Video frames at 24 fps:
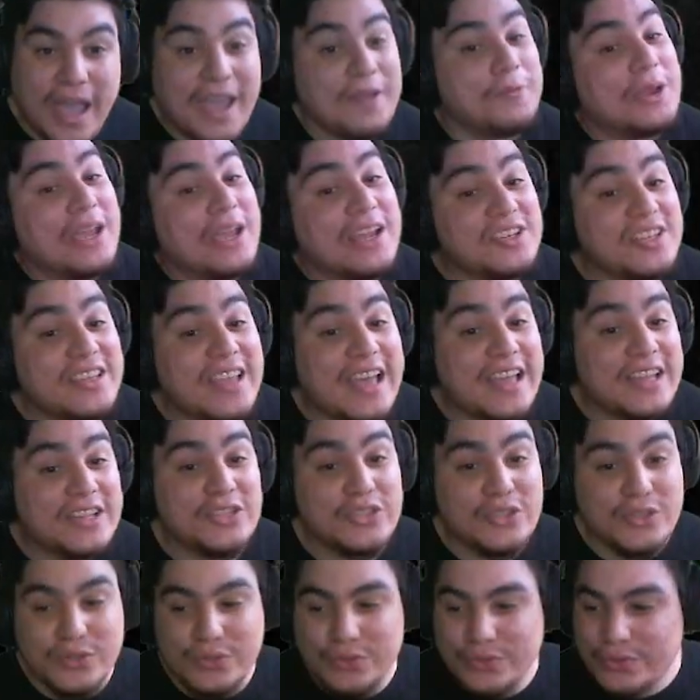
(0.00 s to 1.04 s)
and we actually had
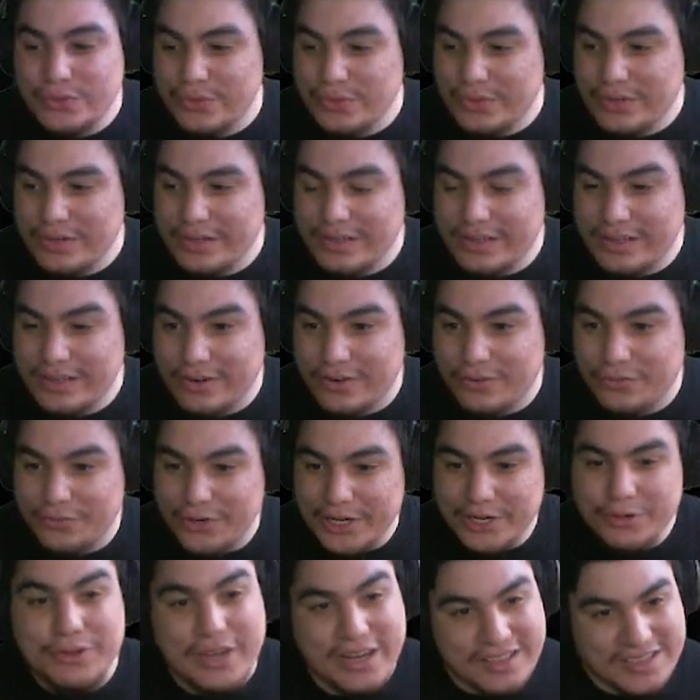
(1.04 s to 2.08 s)
to
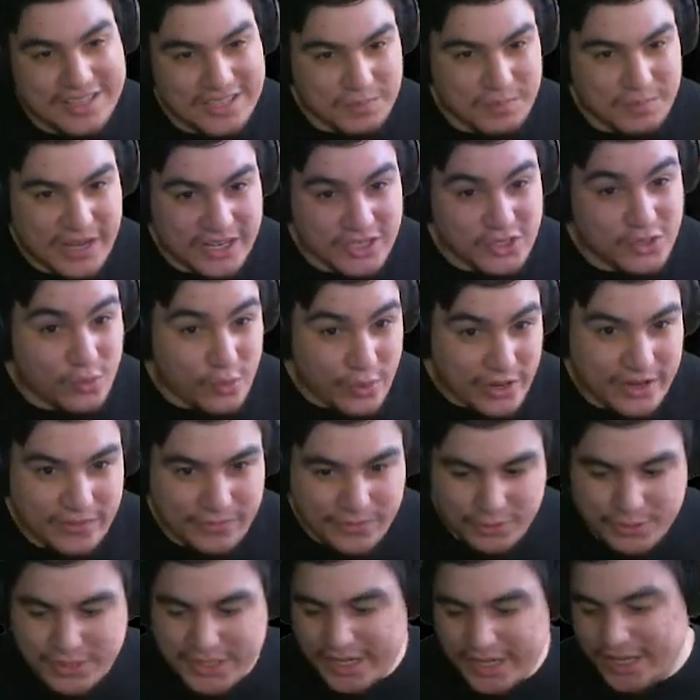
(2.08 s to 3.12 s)
recreate this match quite a
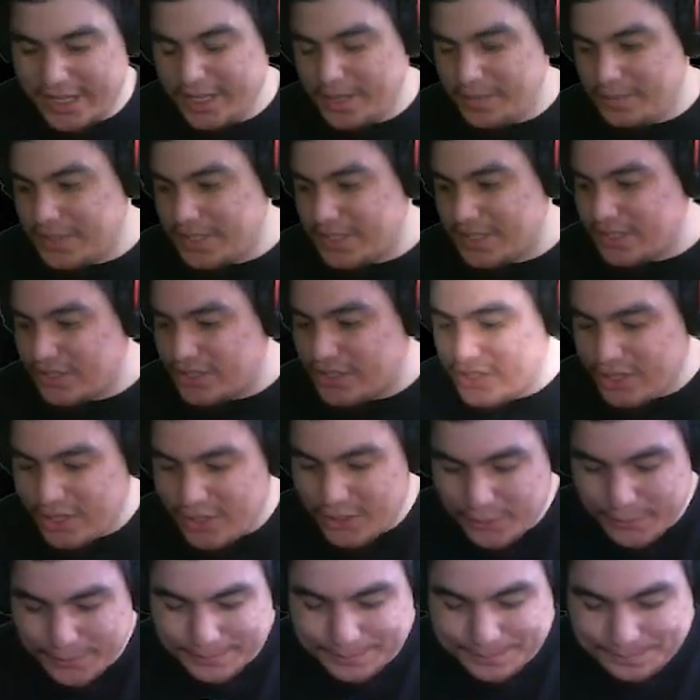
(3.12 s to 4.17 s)
few times,
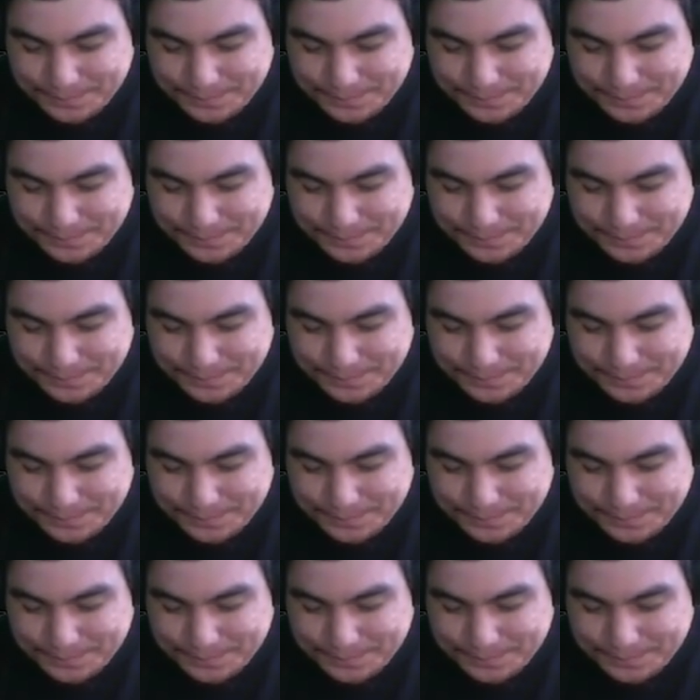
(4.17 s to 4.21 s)
so